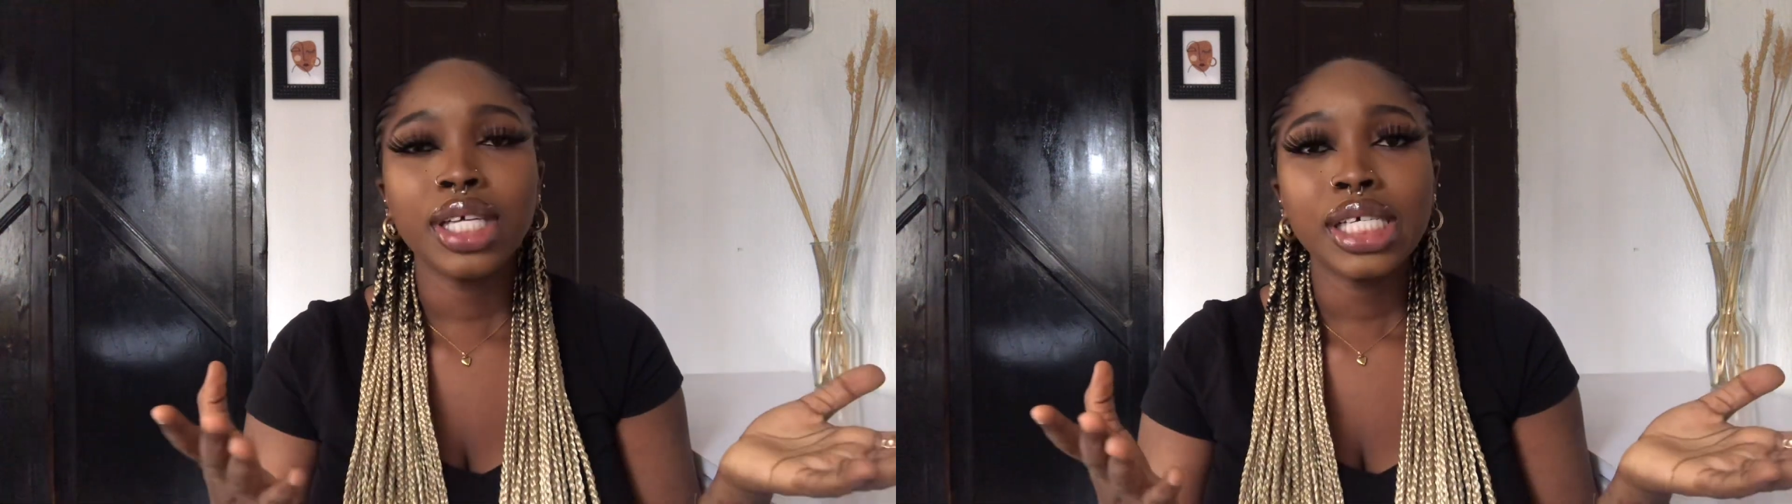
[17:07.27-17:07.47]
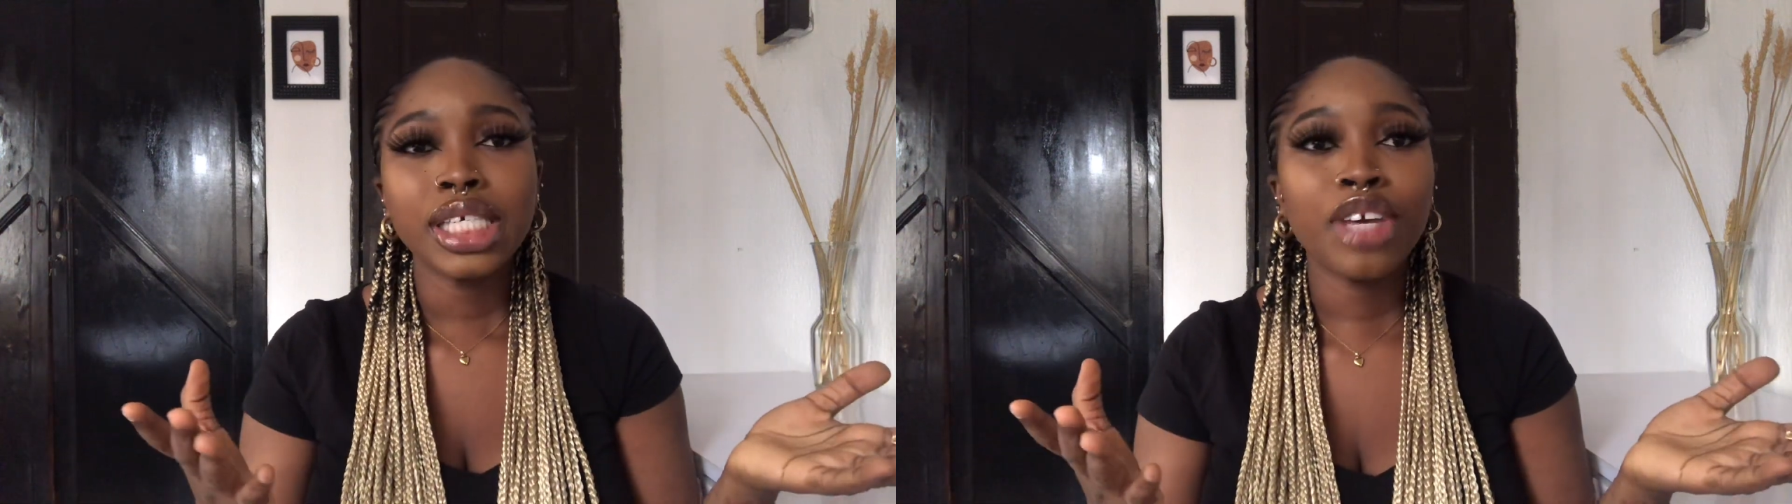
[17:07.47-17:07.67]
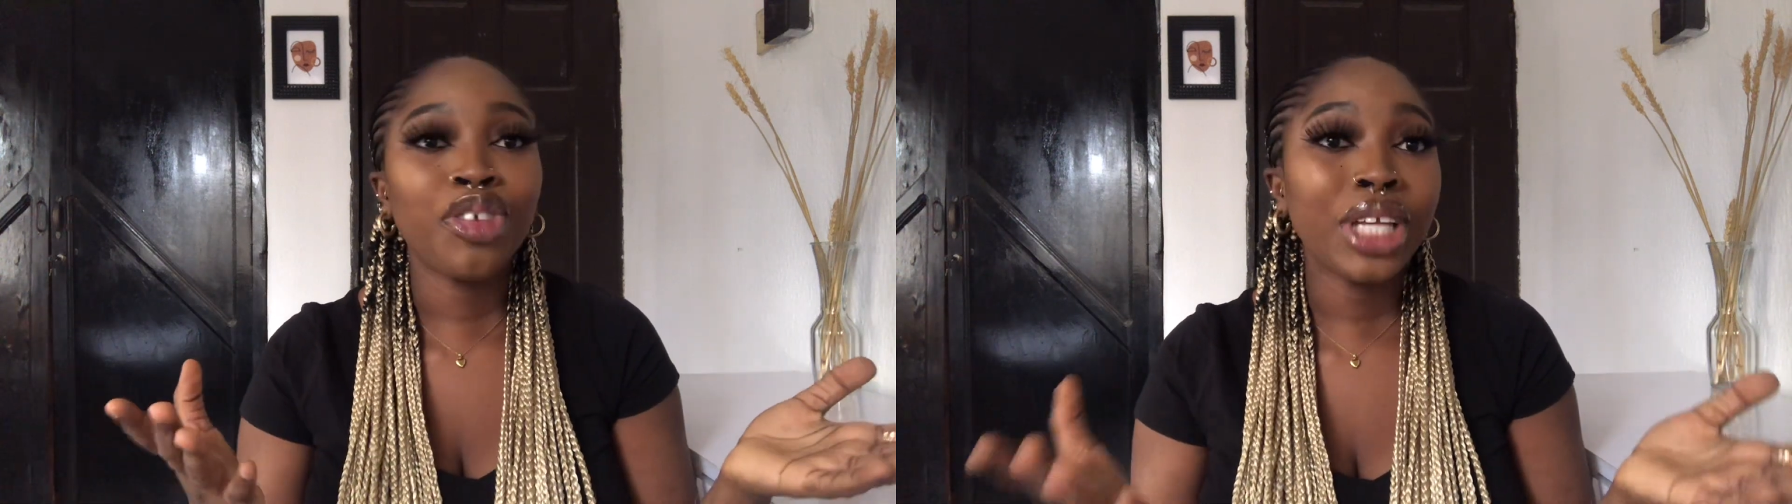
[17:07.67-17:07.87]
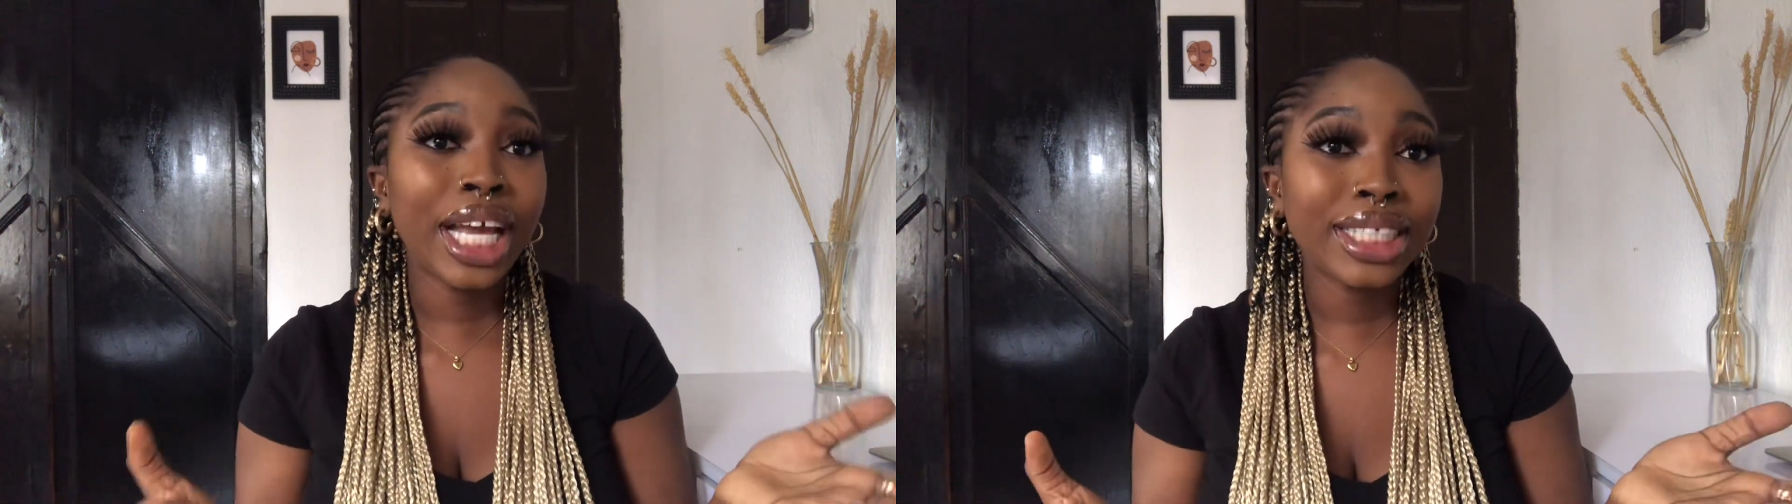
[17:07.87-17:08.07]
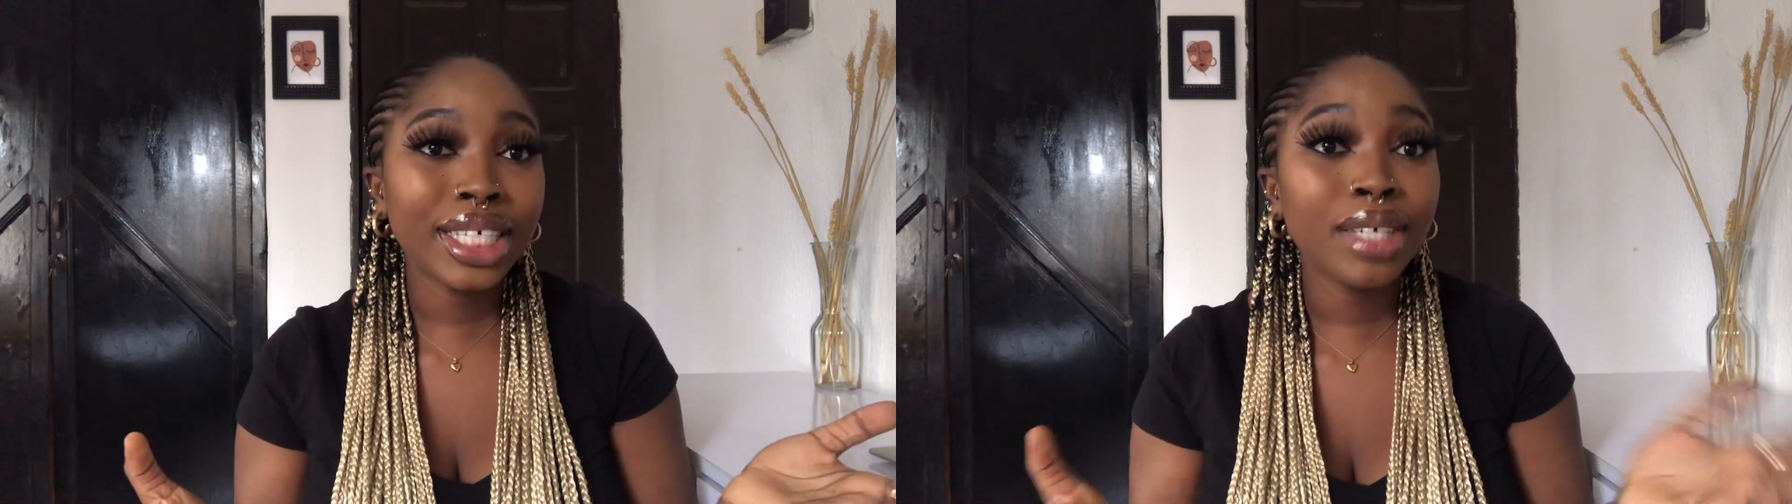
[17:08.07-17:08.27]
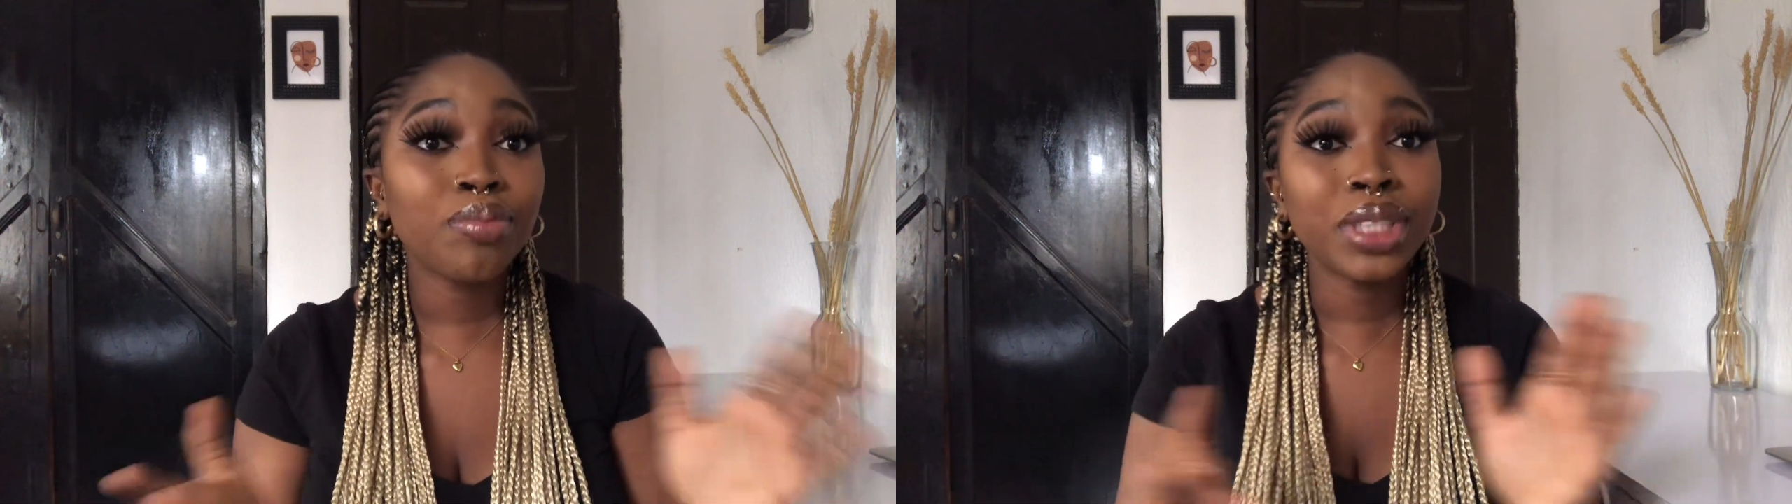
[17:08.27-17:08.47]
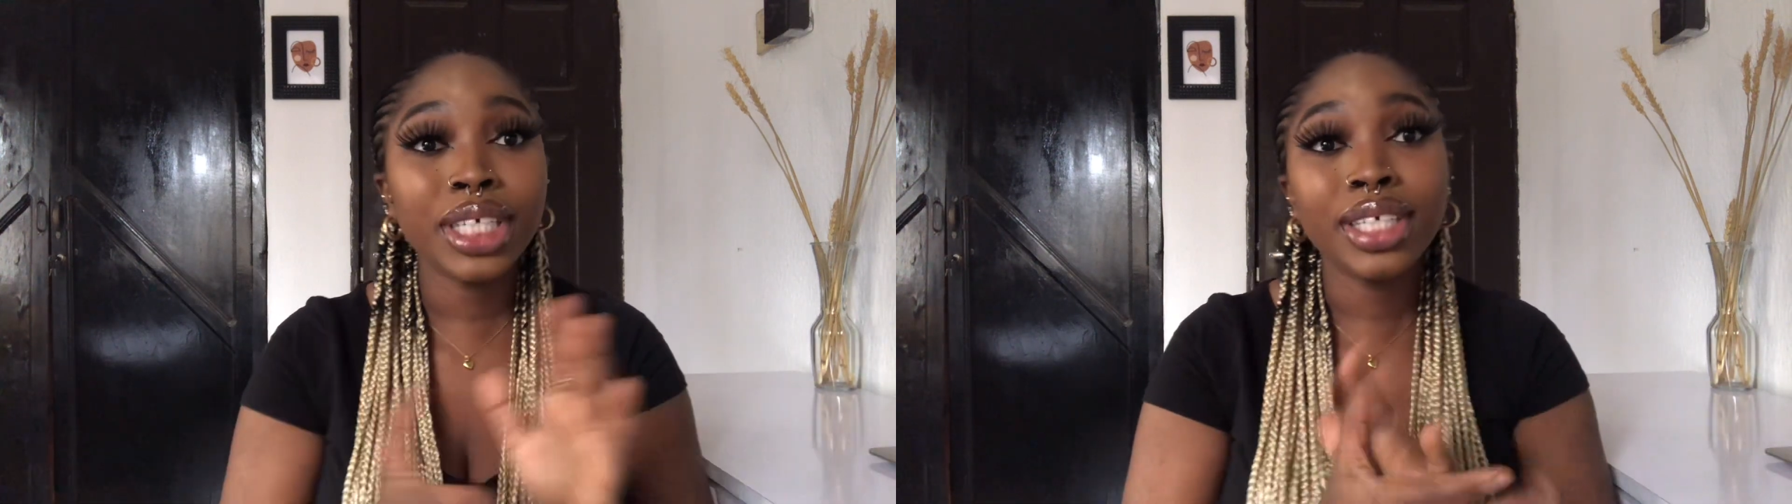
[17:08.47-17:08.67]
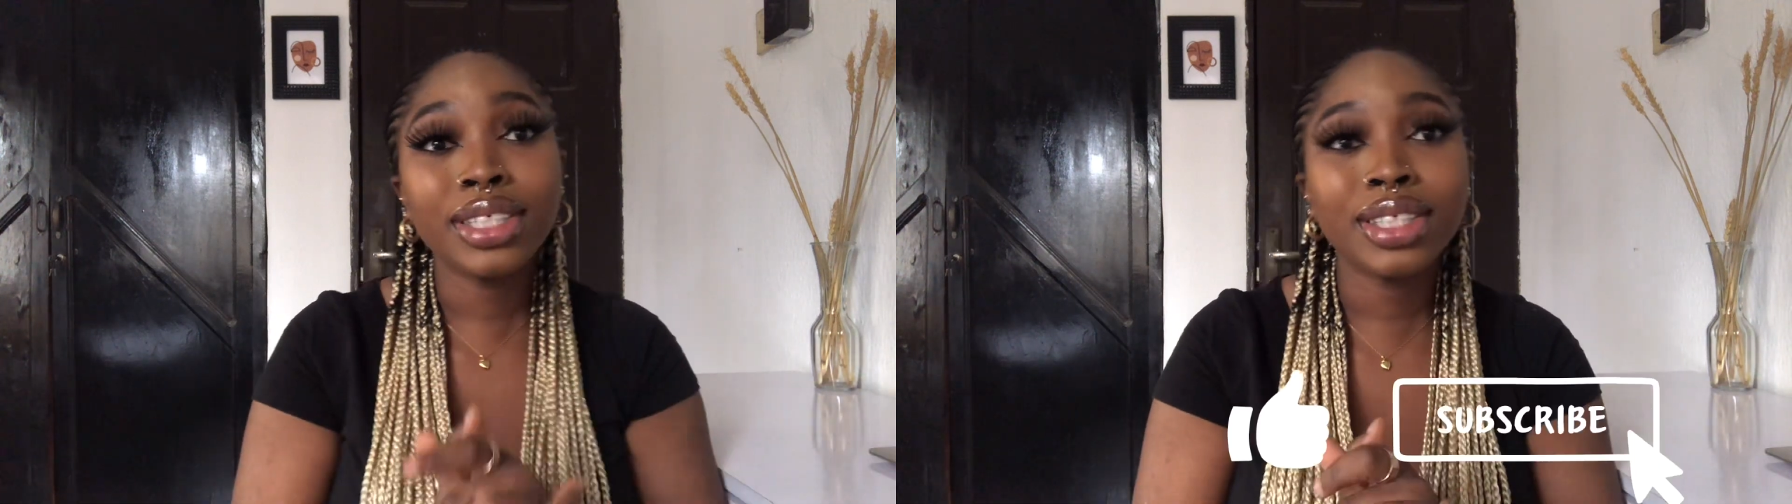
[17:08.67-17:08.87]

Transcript: If you liked it, please